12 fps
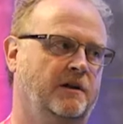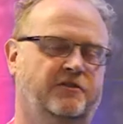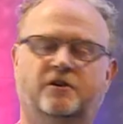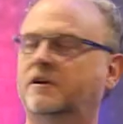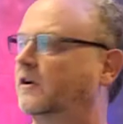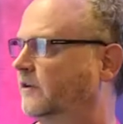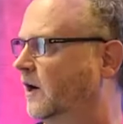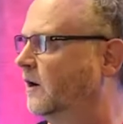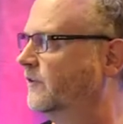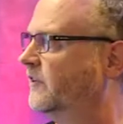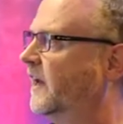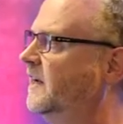too long,
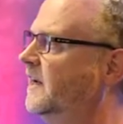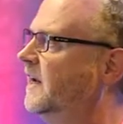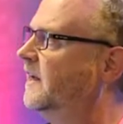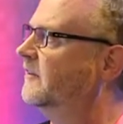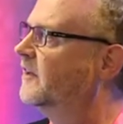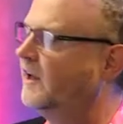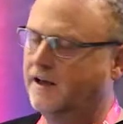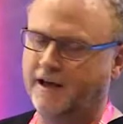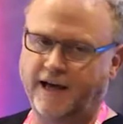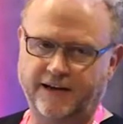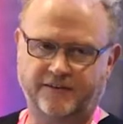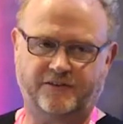over 10 years,
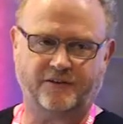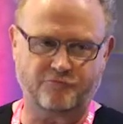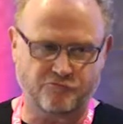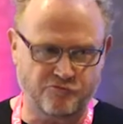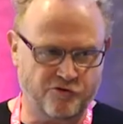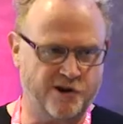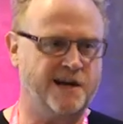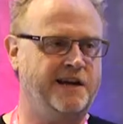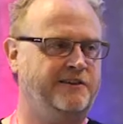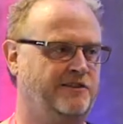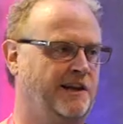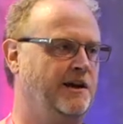and it's really
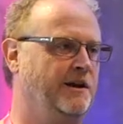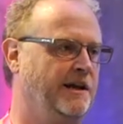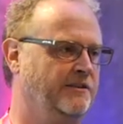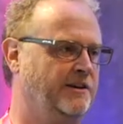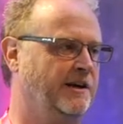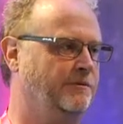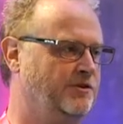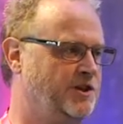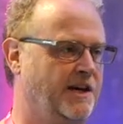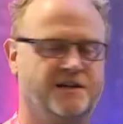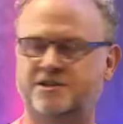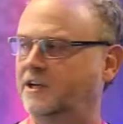slowly in terms of
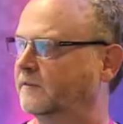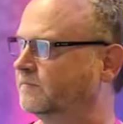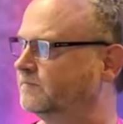changing.